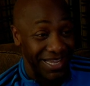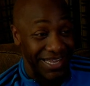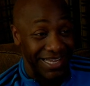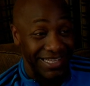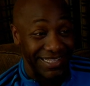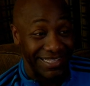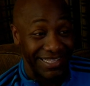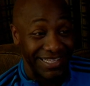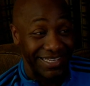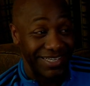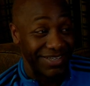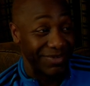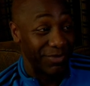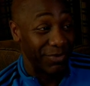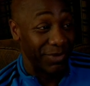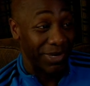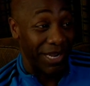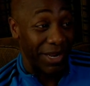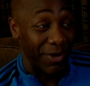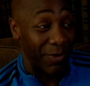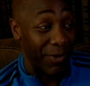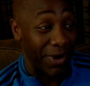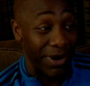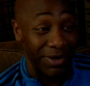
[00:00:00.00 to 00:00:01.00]
and then when
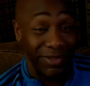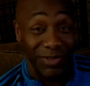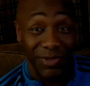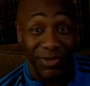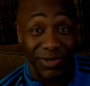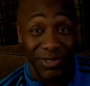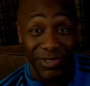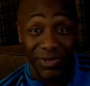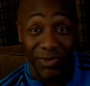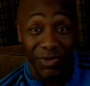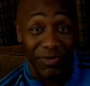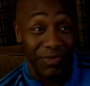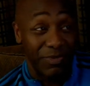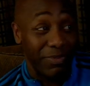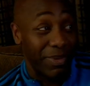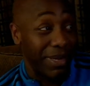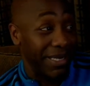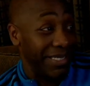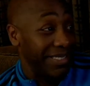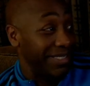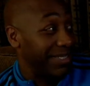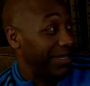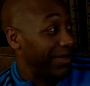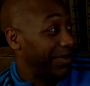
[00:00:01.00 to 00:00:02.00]
I walk through the door,
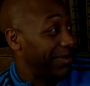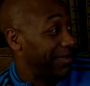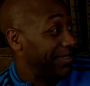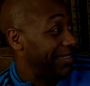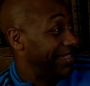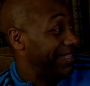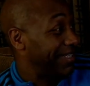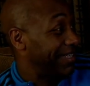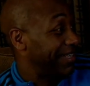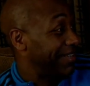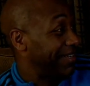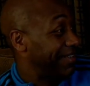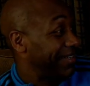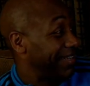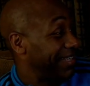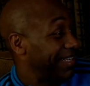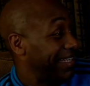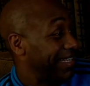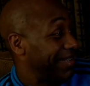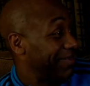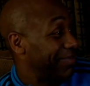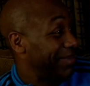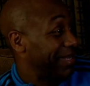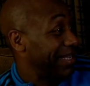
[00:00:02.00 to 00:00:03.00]
everybody turns and they're looking
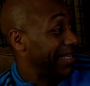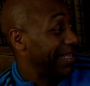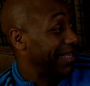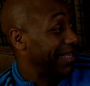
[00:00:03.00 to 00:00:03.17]
at me,